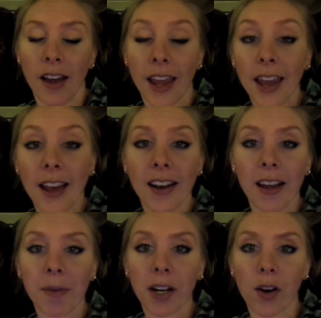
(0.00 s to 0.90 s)
And
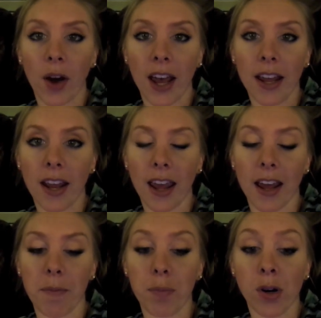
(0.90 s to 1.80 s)
I'm going to go ahead
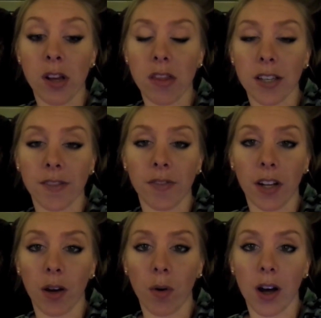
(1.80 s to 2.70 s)
and put this
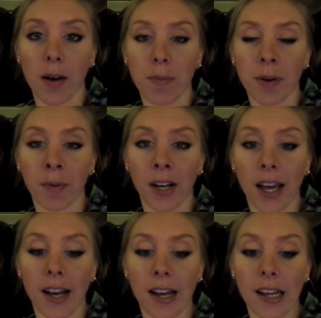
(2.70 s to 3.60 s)
video up. I'm going to
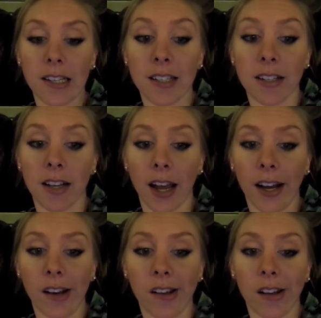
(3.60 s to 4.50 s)
edit it
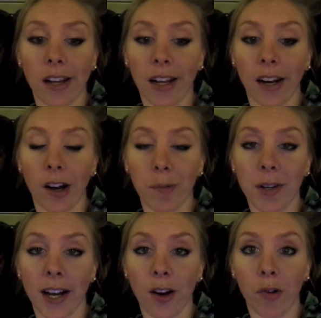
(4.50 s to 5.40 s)
tonight and get it up
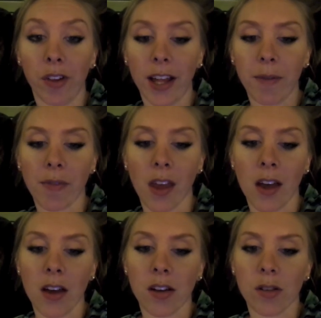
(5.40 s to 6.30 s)
tonight, hopefully,
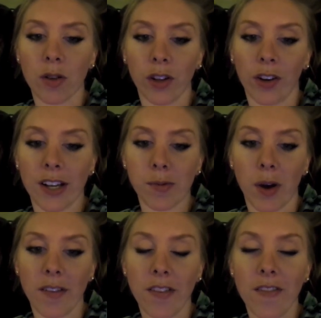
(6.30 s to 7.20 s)
so that you guys will
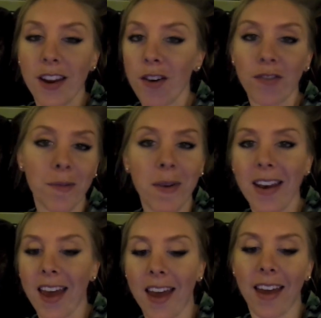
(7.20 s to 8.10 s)
have a video for
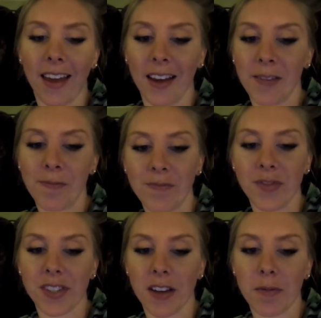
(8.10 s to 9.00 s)
Monday,
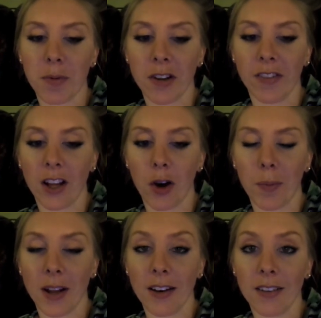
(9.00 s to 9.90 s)
since I haven't put a video up
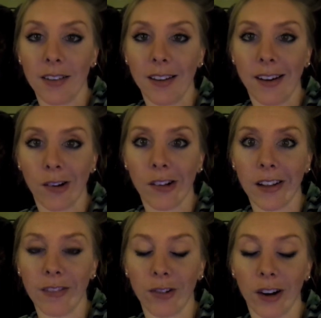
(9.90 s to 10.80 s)
in
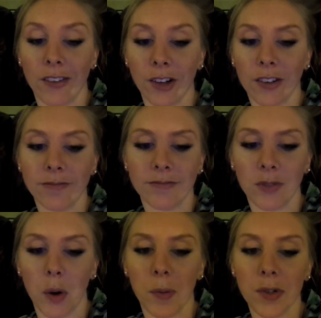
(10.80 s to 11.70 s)
literally forever,
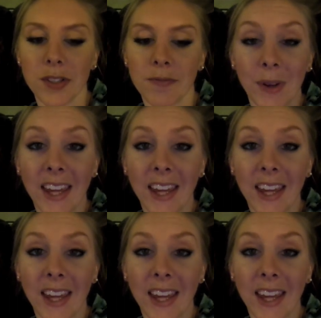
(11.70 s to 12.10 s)
almost.